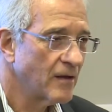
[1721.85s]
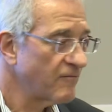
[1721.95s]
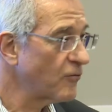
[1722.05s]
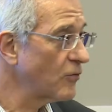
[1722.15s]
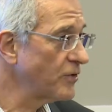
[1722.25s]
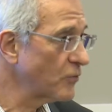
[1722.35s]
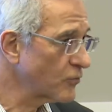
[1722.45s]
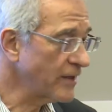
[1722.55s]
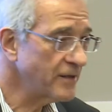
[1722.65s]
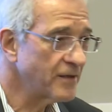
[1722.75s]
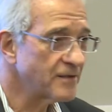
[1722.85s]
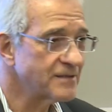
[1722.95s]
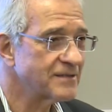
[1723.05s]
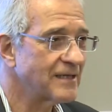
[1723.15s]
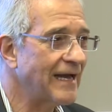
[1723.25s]
For
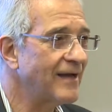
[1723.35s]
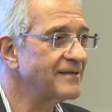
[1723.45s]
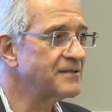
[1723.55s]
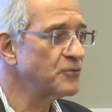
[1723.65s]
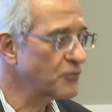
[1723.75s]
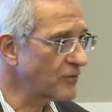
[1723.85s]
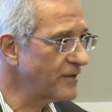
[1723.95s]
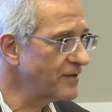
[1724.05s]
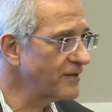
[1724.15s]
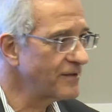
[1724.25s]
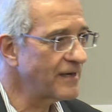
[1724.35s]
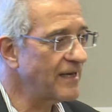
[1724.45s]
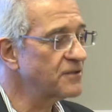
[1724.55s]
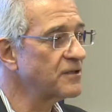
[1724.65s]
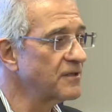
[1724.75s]
Ukrainians, as Ukrainian
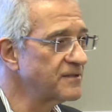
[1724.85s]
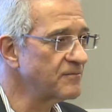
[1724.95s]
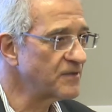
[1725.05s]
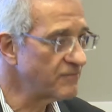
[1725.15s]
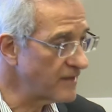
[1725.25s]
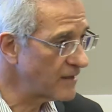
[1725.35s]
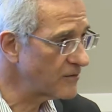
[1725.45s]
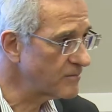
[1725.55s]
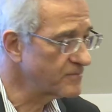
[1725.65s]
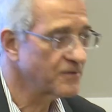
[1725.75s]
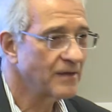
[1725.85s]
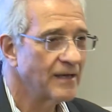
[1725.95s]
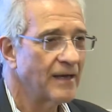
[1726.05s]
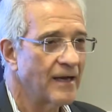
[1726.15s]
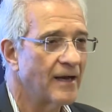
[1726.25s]
nationalism developed,
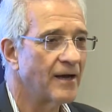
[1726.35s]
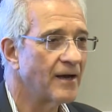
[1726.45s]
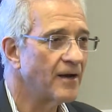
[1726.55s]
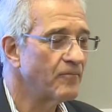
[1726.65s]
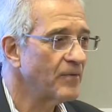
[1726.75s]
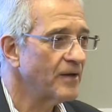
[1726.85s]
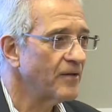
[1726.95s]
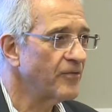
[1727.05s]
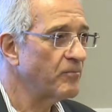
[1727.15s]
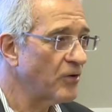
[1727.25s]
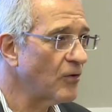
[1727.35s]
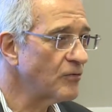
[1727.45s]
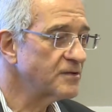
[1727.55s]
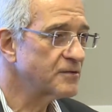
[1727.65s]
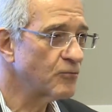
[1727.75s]
um, the
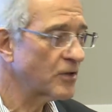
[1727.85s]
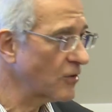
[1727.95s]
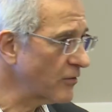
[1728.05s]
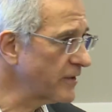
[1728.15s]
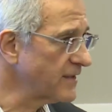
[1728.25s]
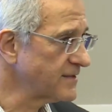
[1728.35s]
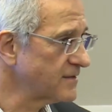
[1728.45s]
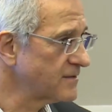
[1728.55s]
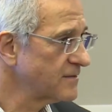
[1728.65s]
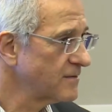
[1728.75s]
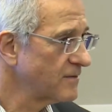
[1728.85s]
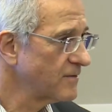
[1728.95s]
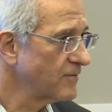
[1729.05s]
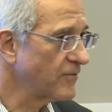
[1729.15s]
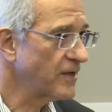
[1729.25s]
Poles were colonizers.
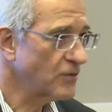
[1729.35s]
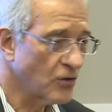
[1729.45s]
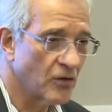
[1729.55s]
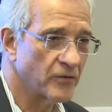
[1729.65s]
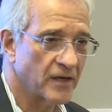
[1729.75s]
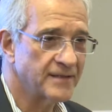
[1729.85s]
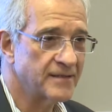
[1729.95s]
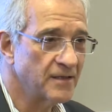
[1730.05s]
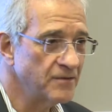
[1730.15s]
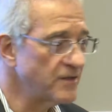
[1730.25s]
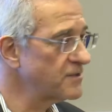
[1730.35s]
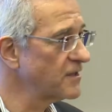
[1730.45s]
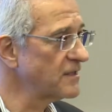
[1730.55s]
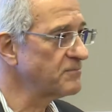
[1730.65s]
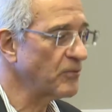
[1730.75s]
They colonized the
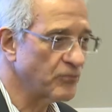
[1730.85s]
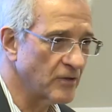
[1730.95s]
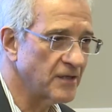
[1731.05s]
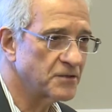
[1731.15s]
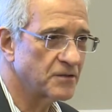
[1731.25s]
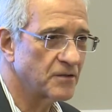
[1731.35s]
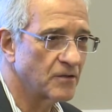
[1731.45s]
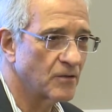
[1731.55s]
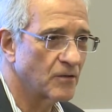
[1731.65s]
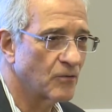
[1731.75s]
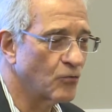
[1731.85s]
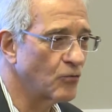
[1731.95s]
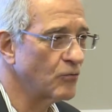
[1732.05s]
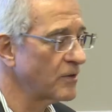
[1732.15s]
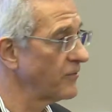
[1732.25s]
indigenous population, uh, who
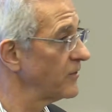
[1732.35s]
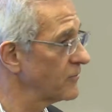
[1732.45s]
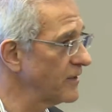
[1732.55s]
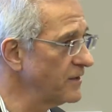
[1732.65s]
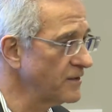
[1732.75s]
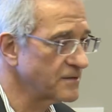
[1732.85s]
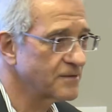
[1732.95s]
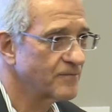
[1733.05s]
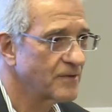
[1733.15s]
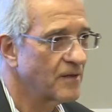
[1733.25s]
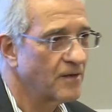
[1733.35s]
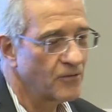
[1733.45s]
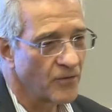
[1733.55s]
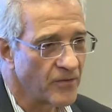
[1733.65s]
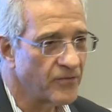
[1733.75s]
were the Ukrainians.
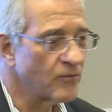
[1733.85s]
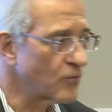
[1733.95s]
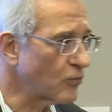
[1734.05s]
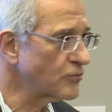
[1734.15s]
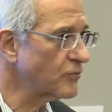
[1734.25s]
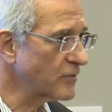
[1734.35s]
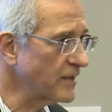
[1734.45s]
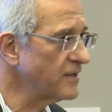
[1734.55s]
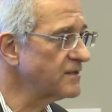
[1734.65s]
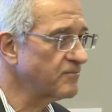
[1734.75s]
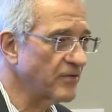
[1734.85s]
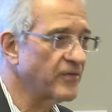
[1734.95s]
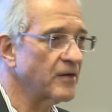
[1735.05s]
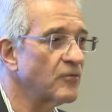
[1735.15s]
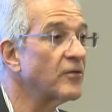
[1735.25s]
Not that they were called Ukrainians, but
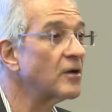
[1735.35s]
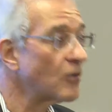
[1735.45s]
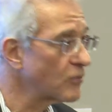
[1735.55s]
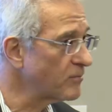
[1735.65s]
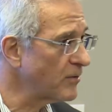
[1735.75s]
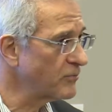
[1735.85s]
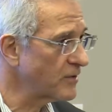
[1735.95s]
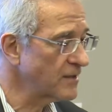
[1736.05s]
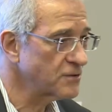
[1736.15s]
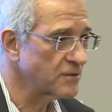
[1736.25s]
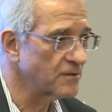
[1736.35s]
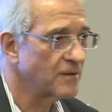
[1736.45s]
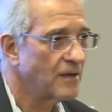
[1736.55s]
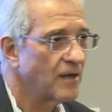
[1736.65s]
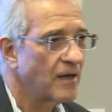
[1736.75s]
they were the local population.
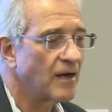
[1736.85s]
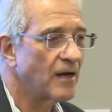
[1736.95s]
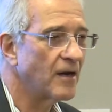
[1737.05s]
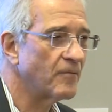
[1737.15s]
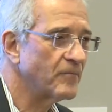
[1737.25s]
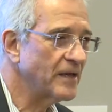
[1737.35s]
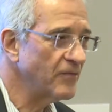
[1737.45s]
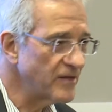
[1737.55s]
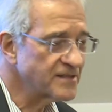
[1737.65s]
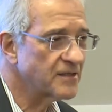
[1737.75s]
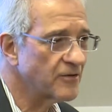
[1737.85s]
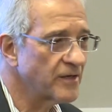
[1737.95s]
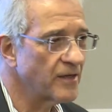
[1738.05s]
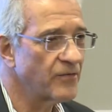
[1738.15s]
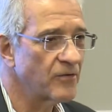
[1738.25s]
Uh, in this
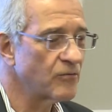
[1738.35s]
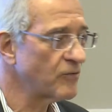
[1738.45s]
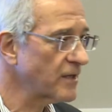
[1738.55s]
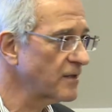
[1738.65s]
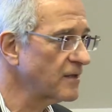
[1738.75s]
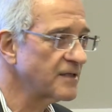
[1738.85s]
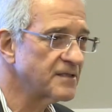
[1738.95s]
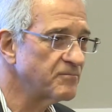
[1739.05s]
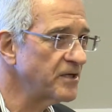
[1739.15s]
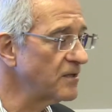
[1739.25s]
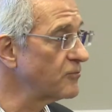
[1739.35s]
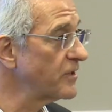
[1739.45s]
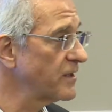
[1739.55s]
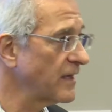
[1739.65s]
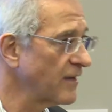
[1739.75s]
area, they were recognized as being
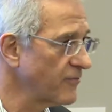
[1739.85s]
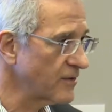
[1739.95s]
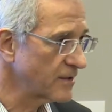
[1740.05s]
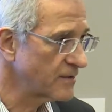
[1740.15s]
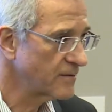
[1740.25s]
Greek Catholic.